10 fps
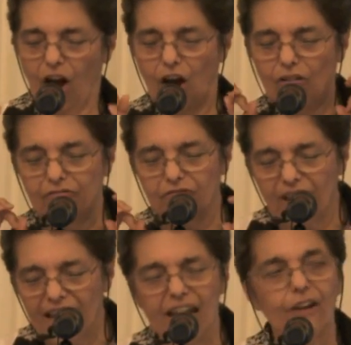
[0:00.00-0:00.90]
of
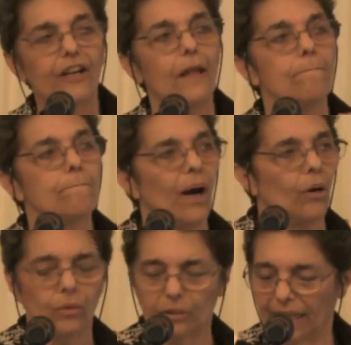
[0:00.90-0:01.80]
very
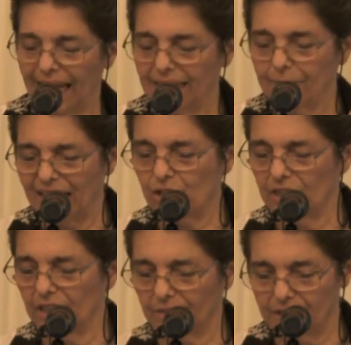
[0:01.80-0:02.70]
bold and
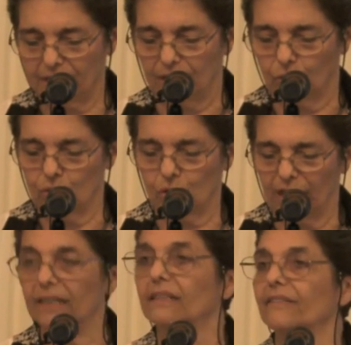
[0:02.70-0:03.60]
imaginative
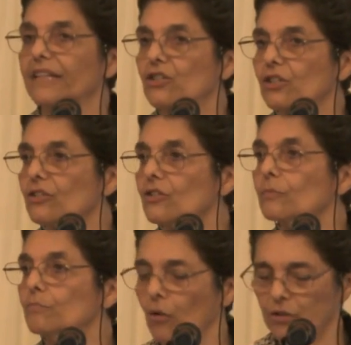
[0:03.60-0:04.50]
institutional
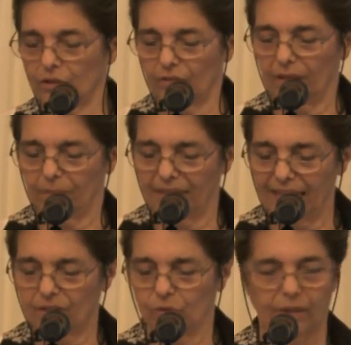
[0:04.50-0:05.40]
innovations, most of them
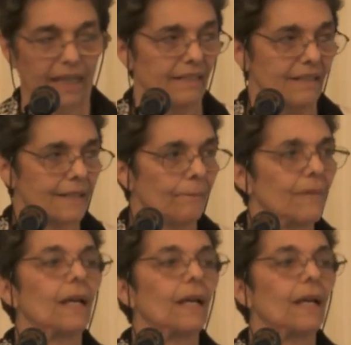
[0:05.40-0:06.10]
thanks to Keynes,